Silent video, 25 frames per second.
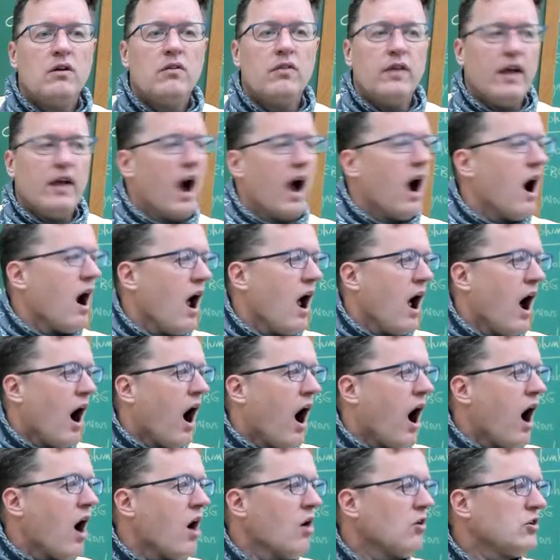the
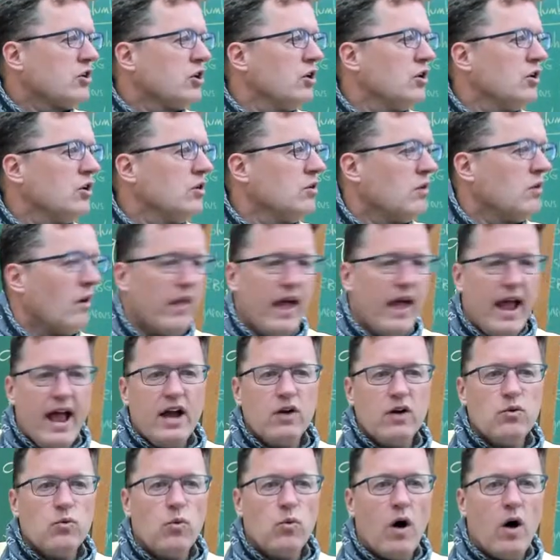R2 or the
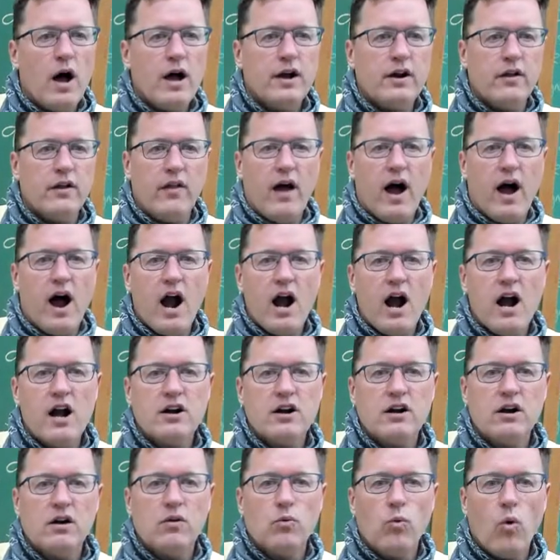N1 or the
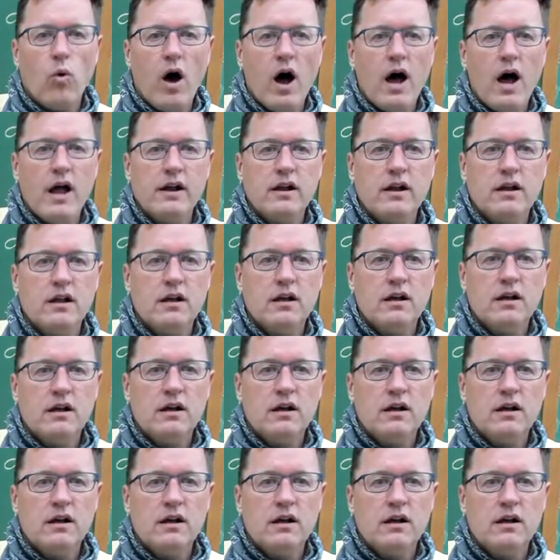R1.